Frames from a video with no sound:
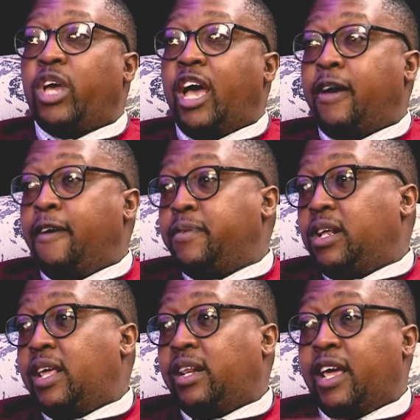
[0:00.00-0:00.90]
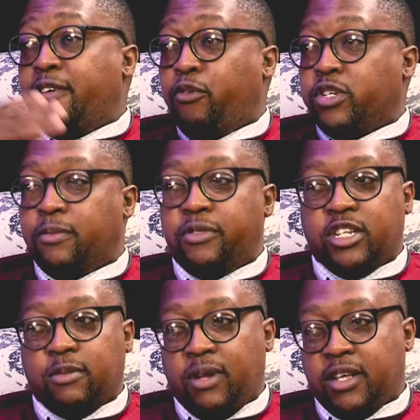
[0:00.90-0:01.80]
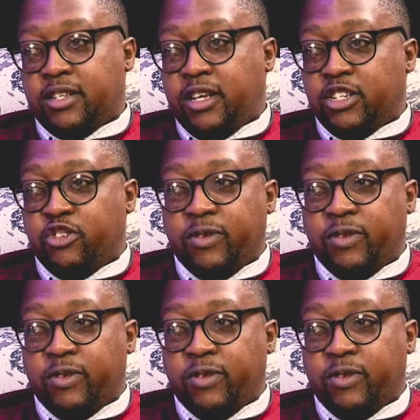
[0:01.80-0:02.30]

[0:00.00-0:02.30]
I've been alive for some 30 plus years,